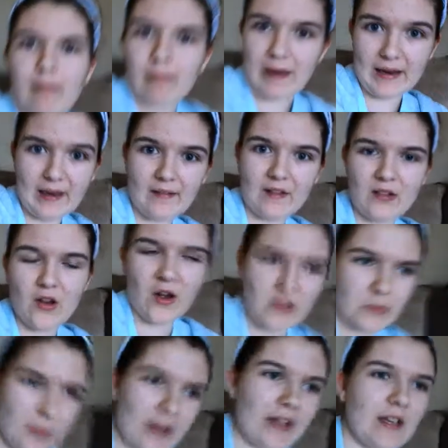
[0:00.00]
making this
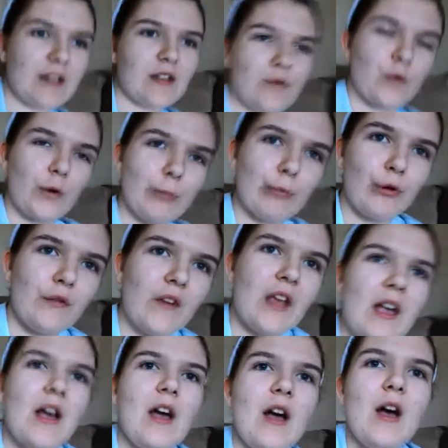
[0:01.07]
cosplay is for a
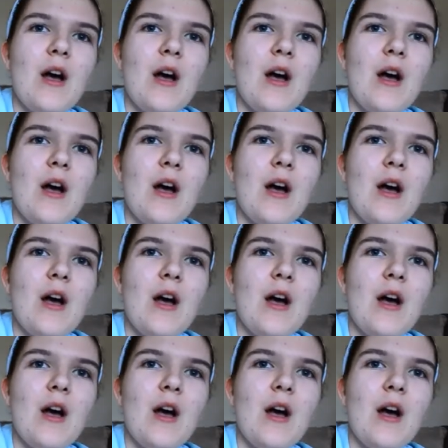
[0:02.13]
movie.